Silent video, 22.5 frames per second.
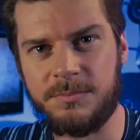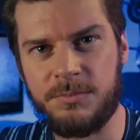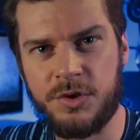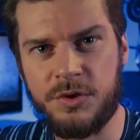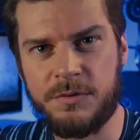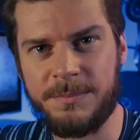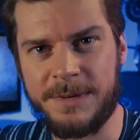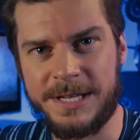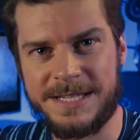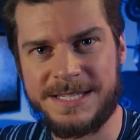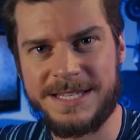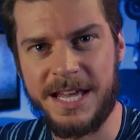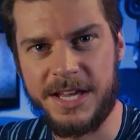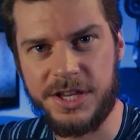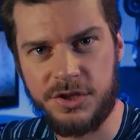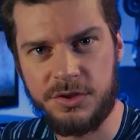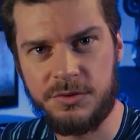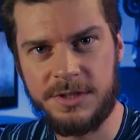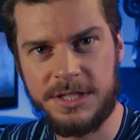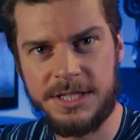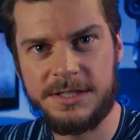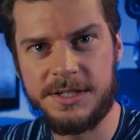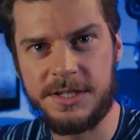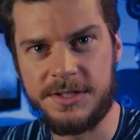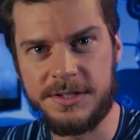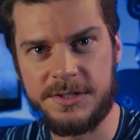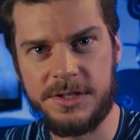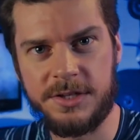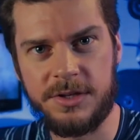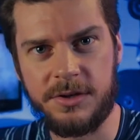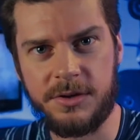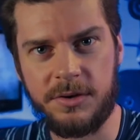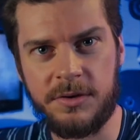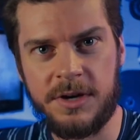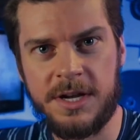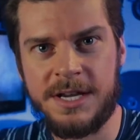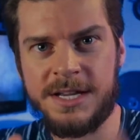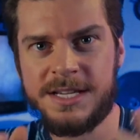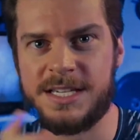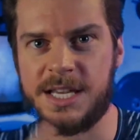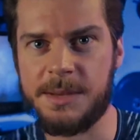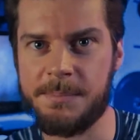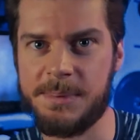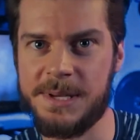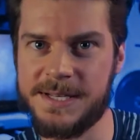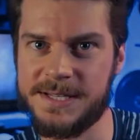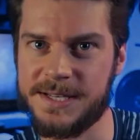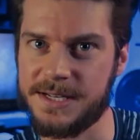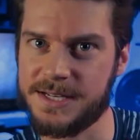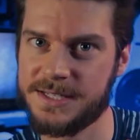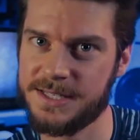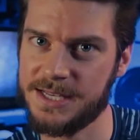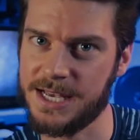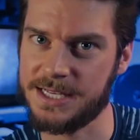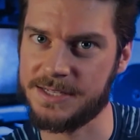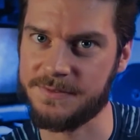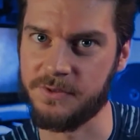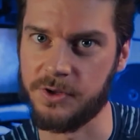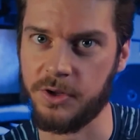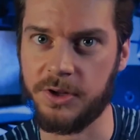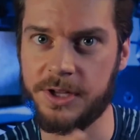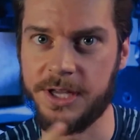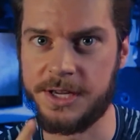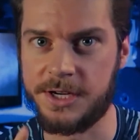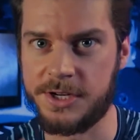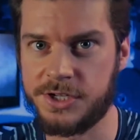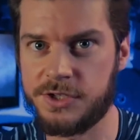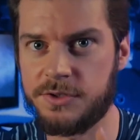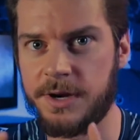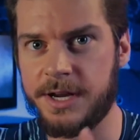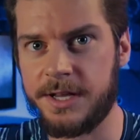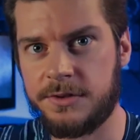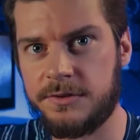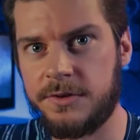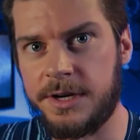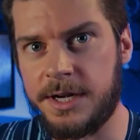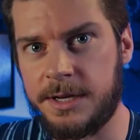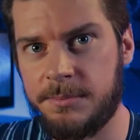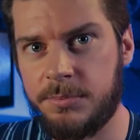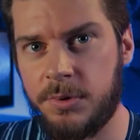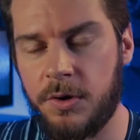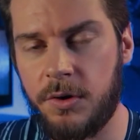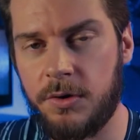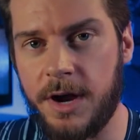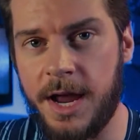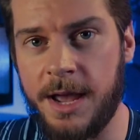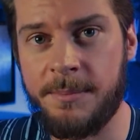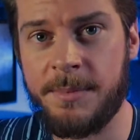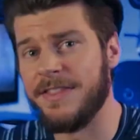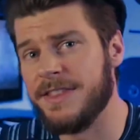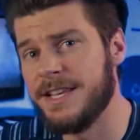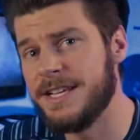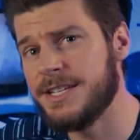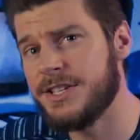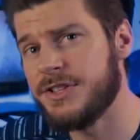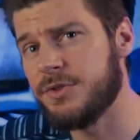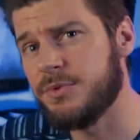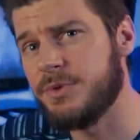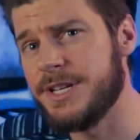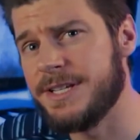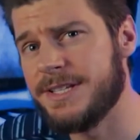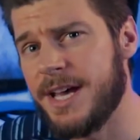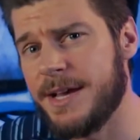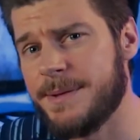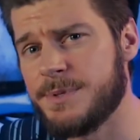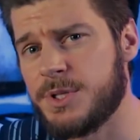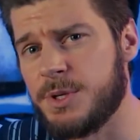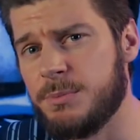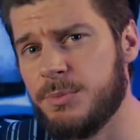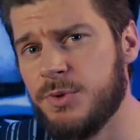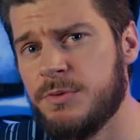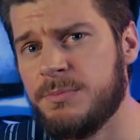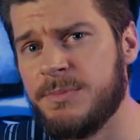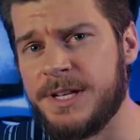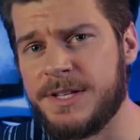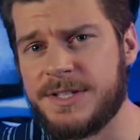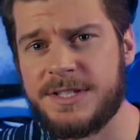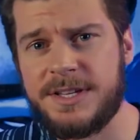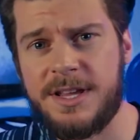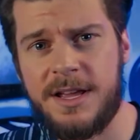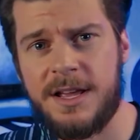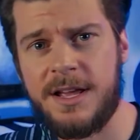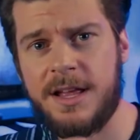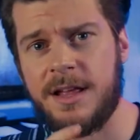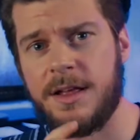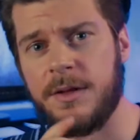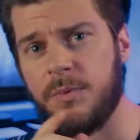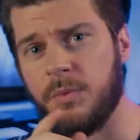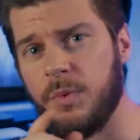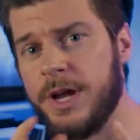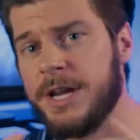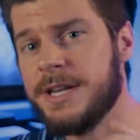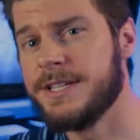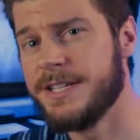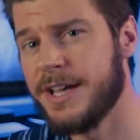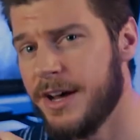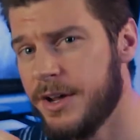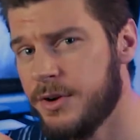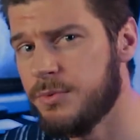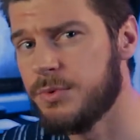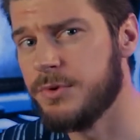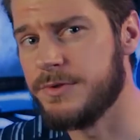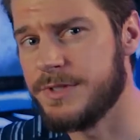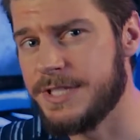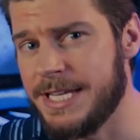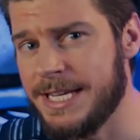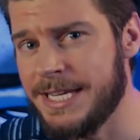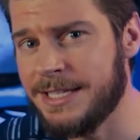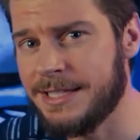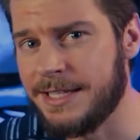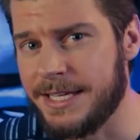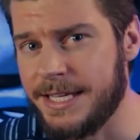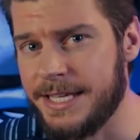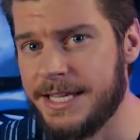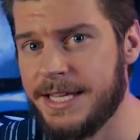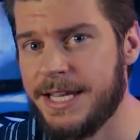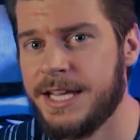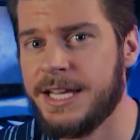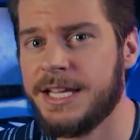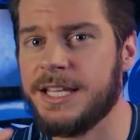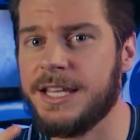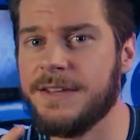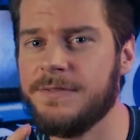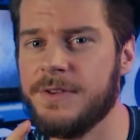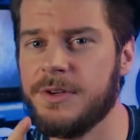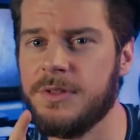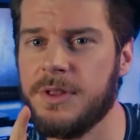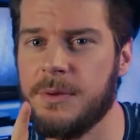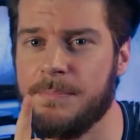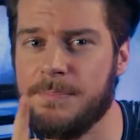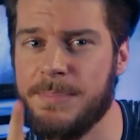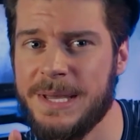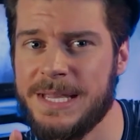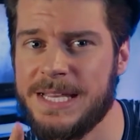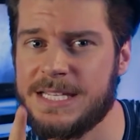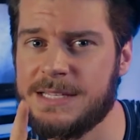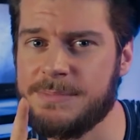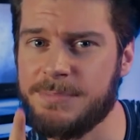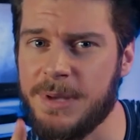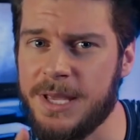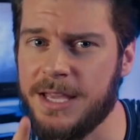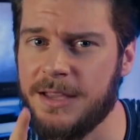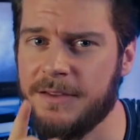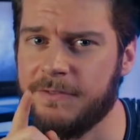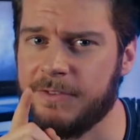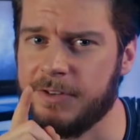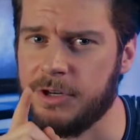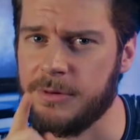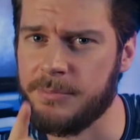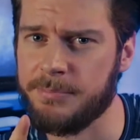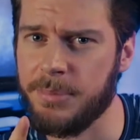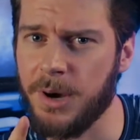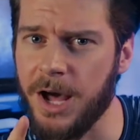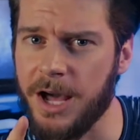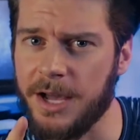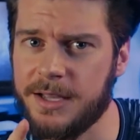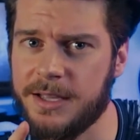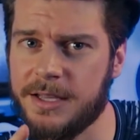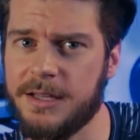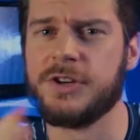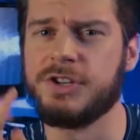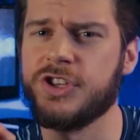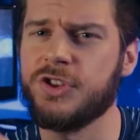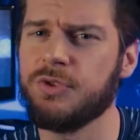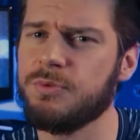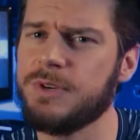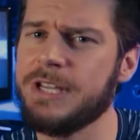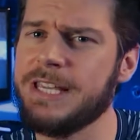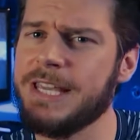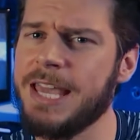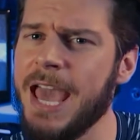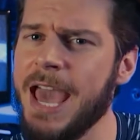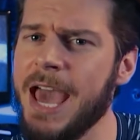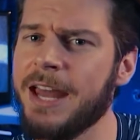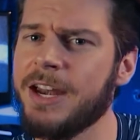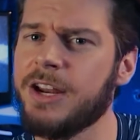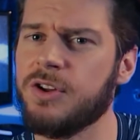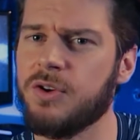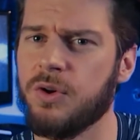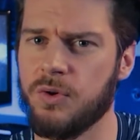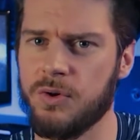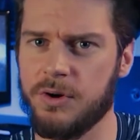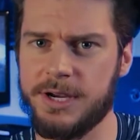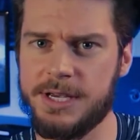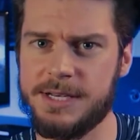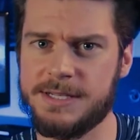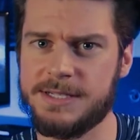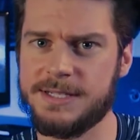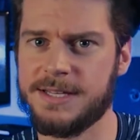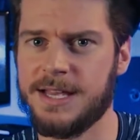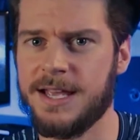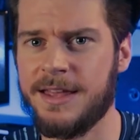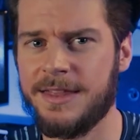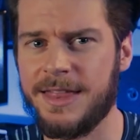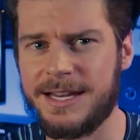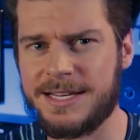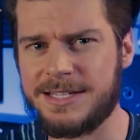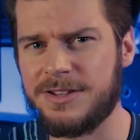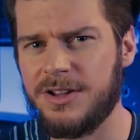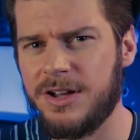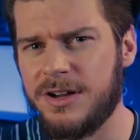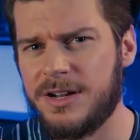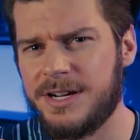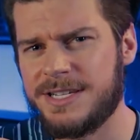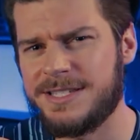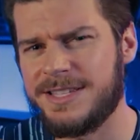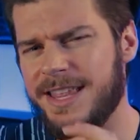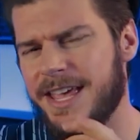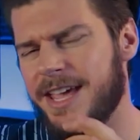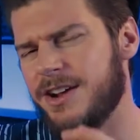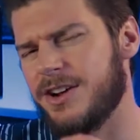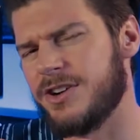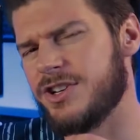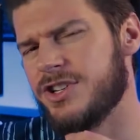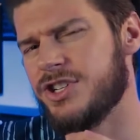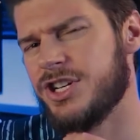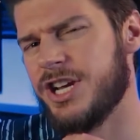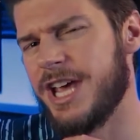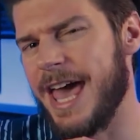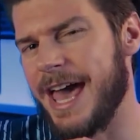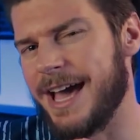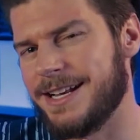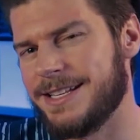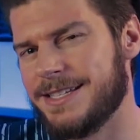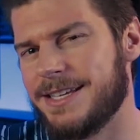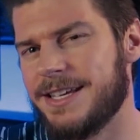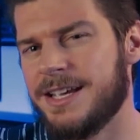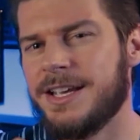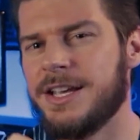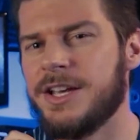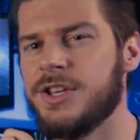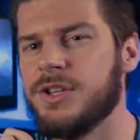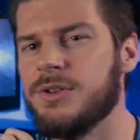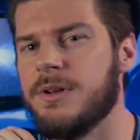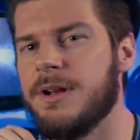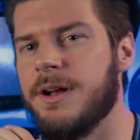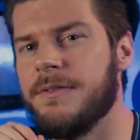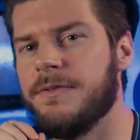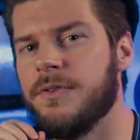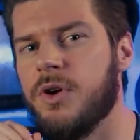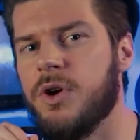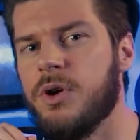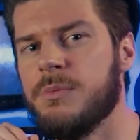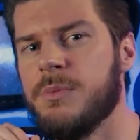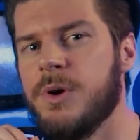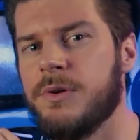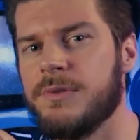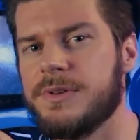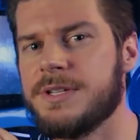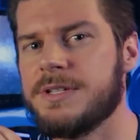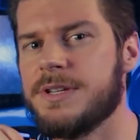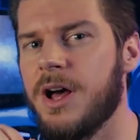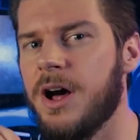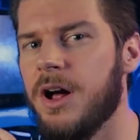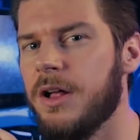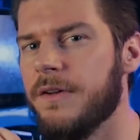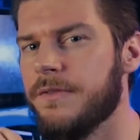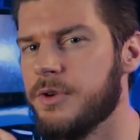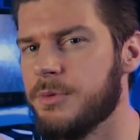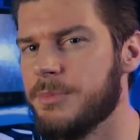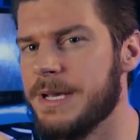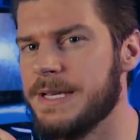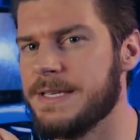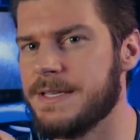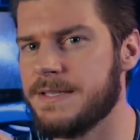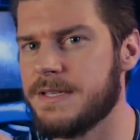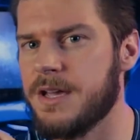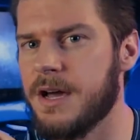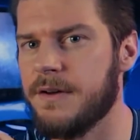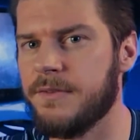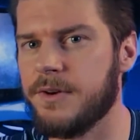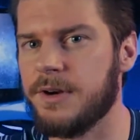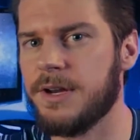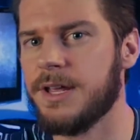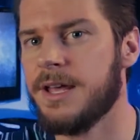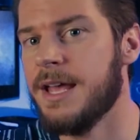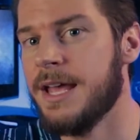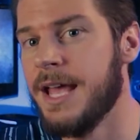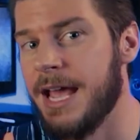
movements that you need to do to be successful in a strength training program. And these three types of movements, when done routinely, give you the biggest bang for your buck. There's three categories that as long as they are checked, you'll have almost all of your bases covered.